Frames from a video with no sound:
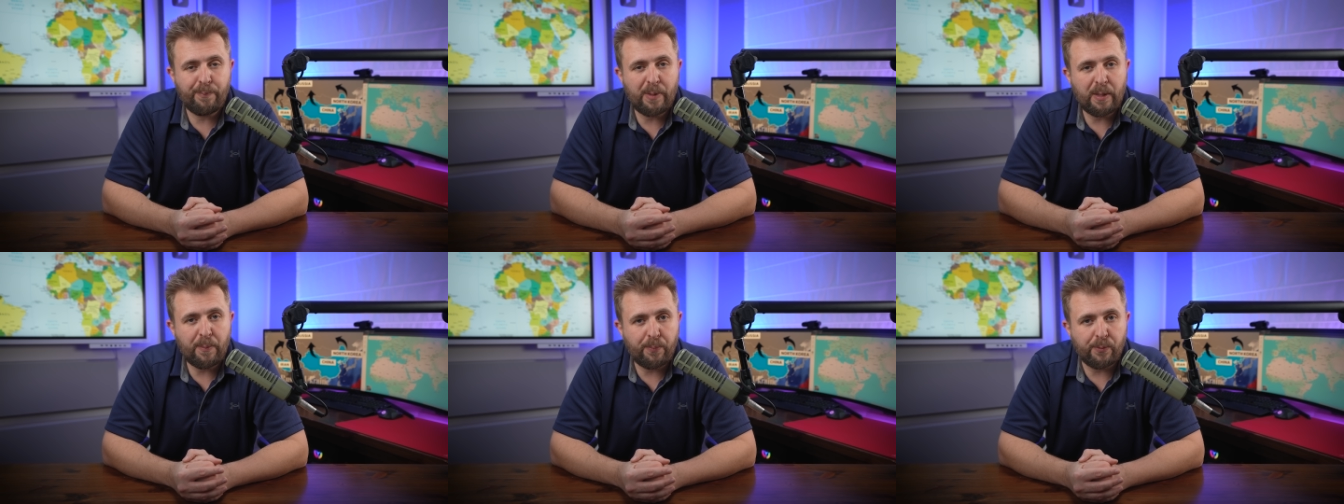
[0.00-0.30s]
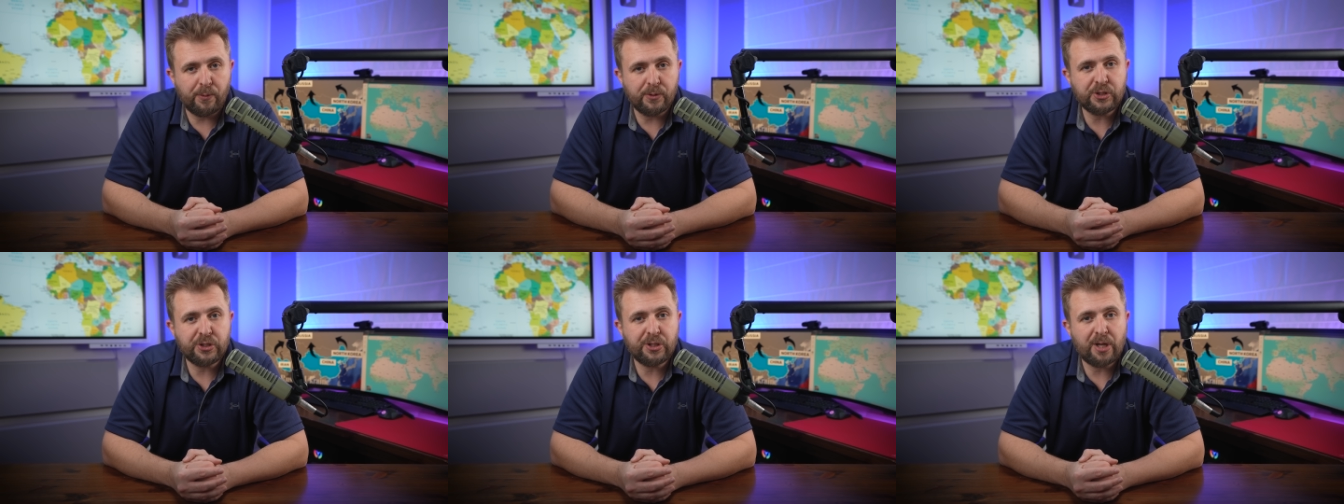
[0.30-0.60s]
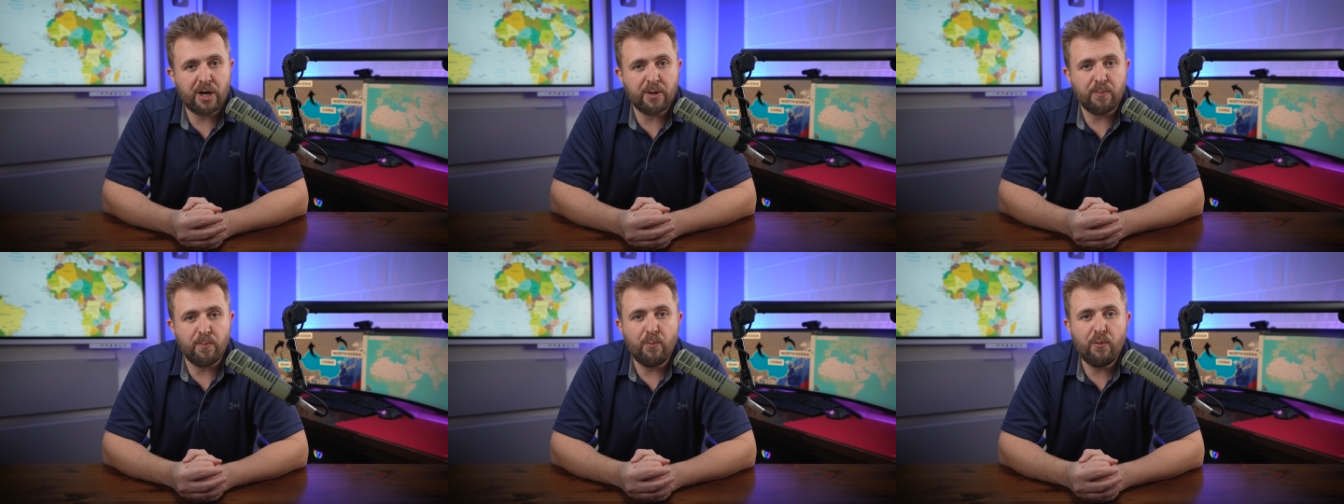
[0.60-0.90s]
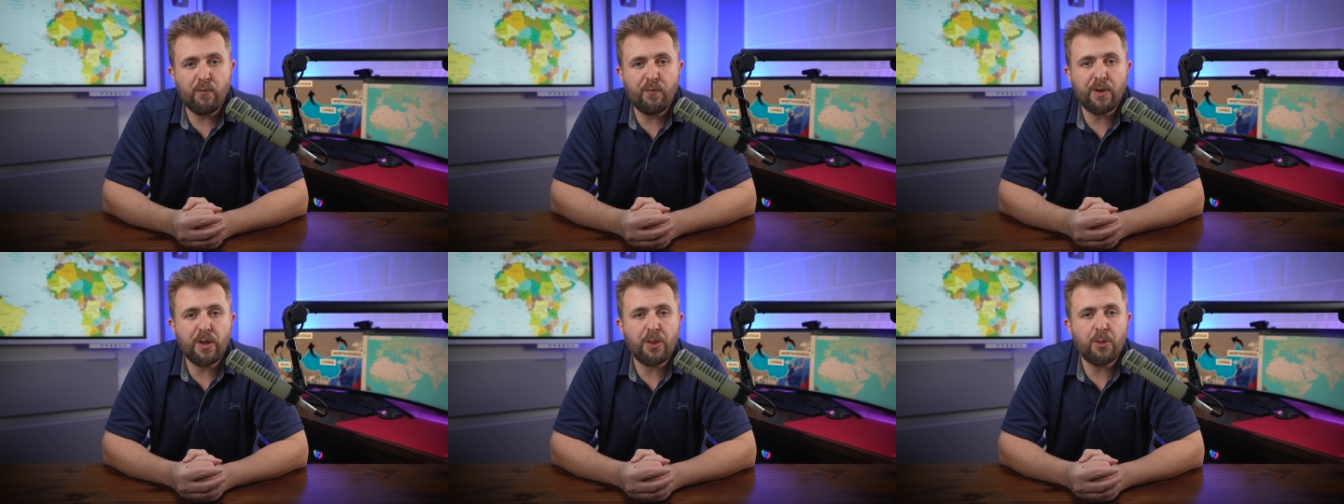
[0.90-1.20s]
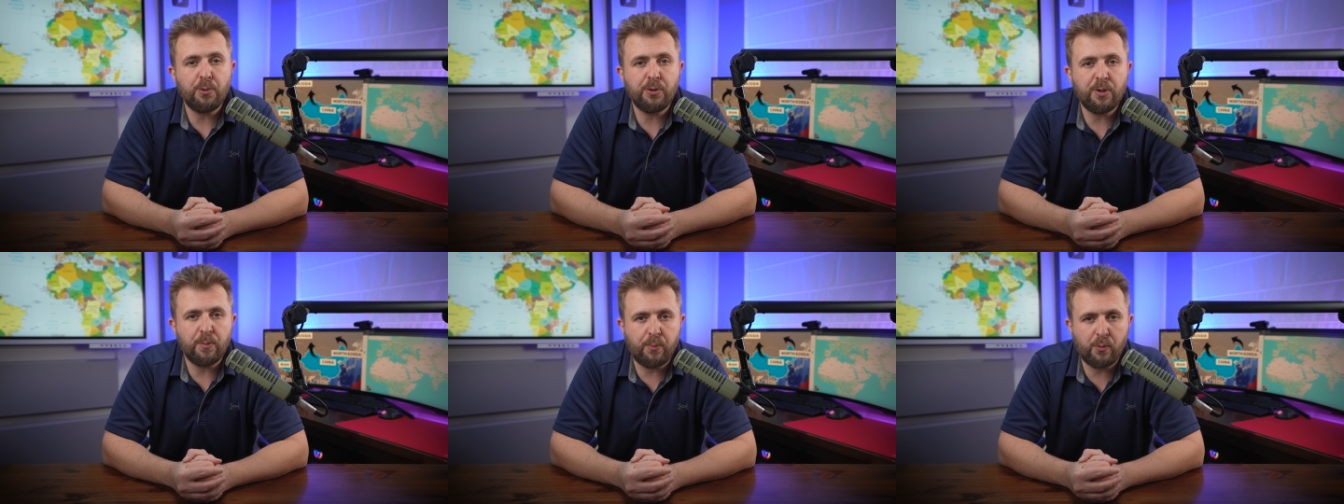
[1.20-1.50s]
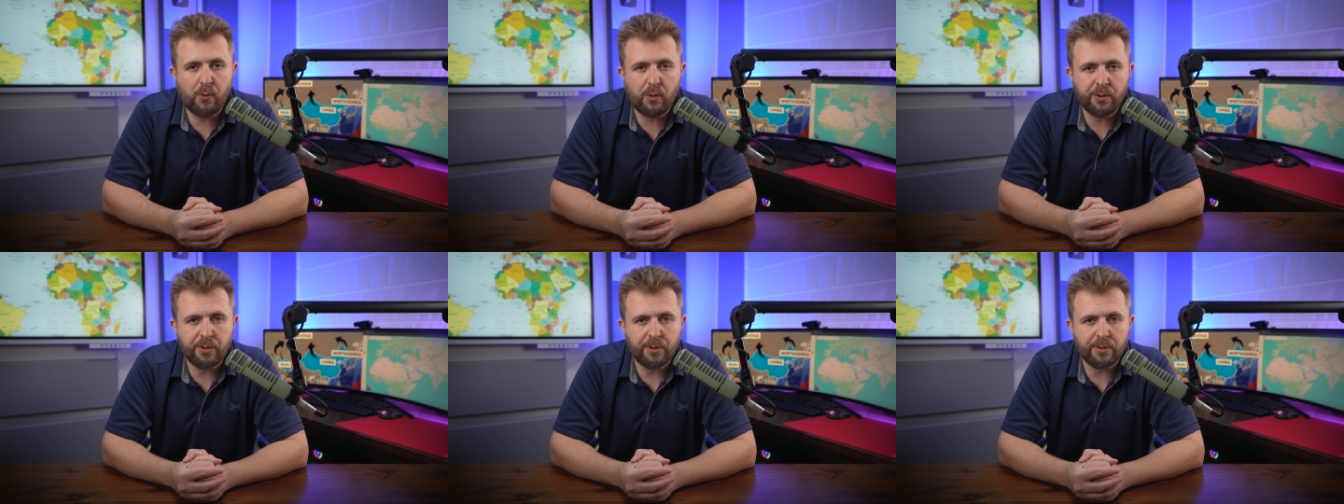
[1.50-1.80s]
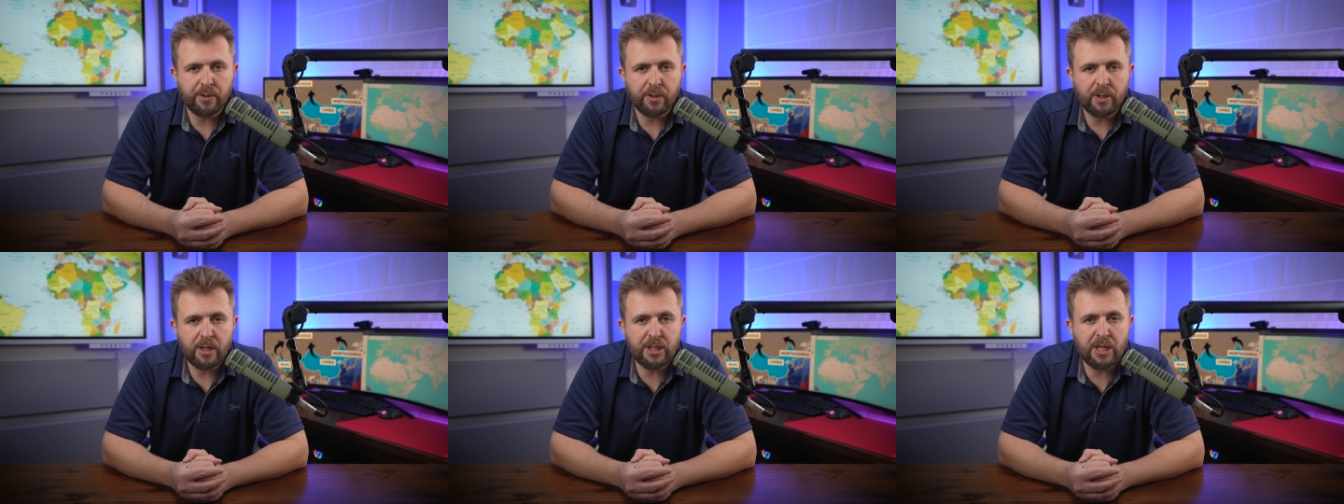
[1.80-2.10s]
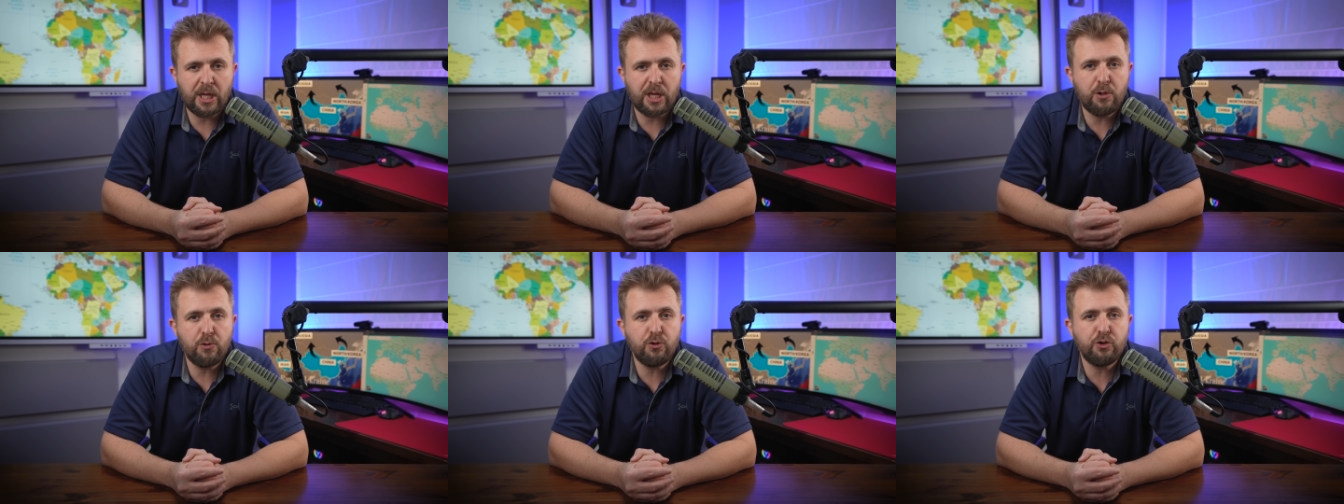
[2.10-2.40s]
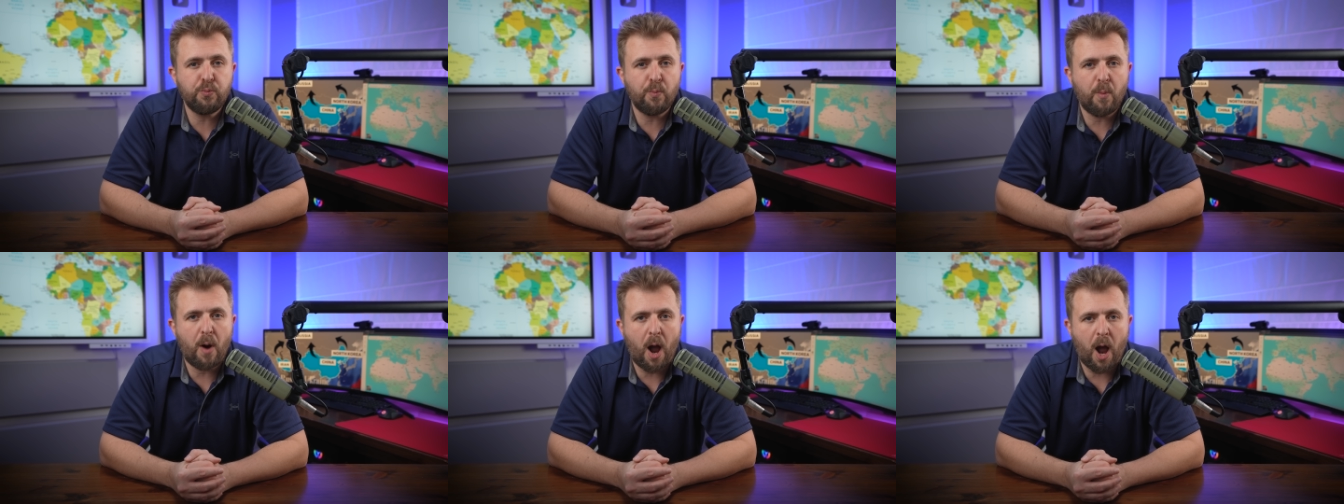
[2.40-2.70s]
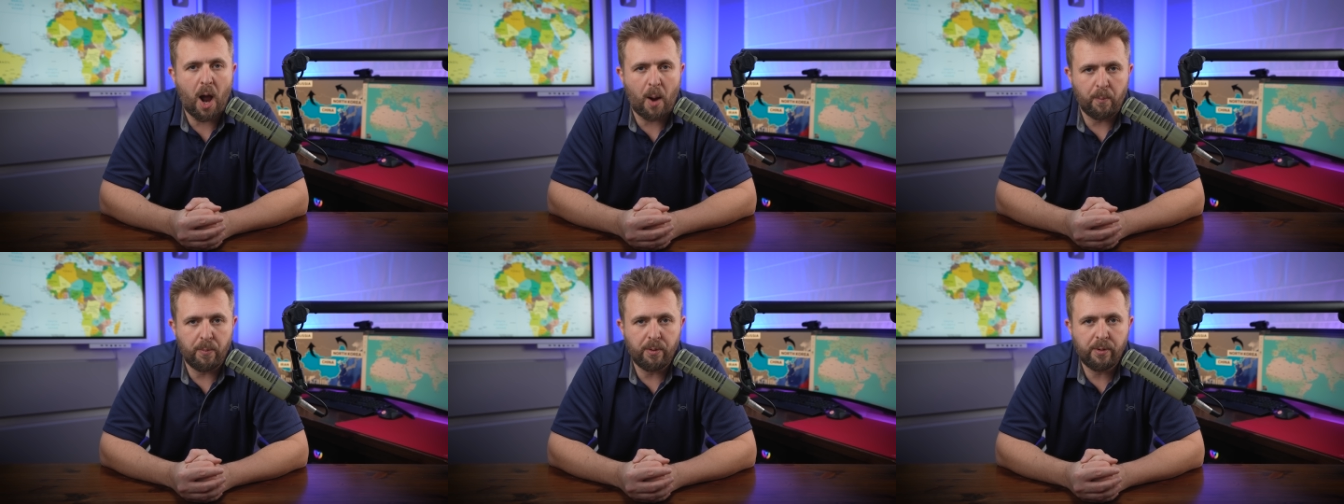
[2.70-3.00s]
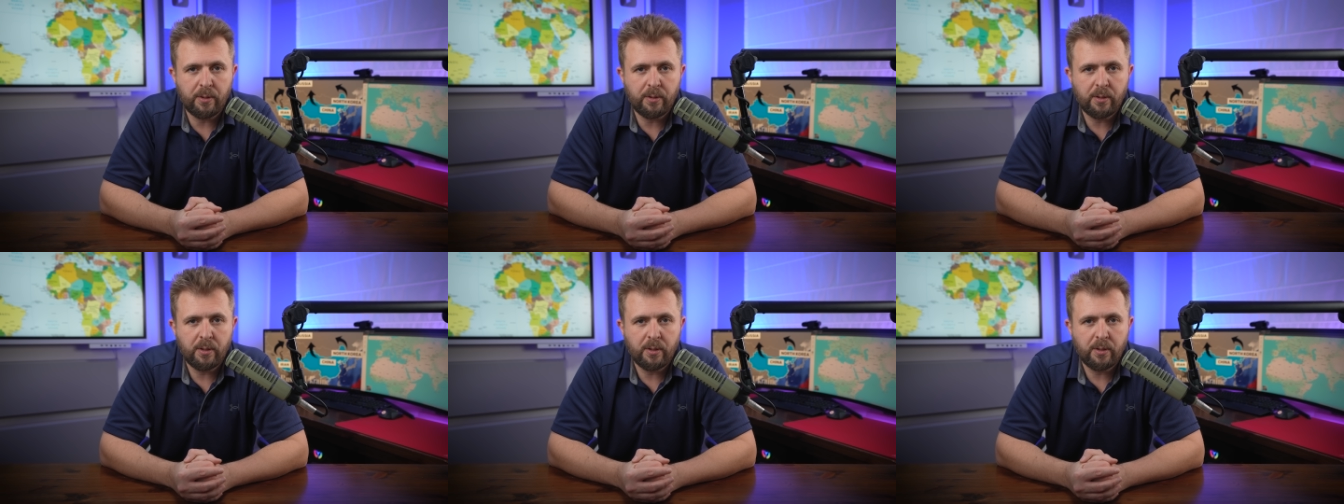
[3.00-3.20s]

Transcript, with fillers: people start moving through the border in a huge mob,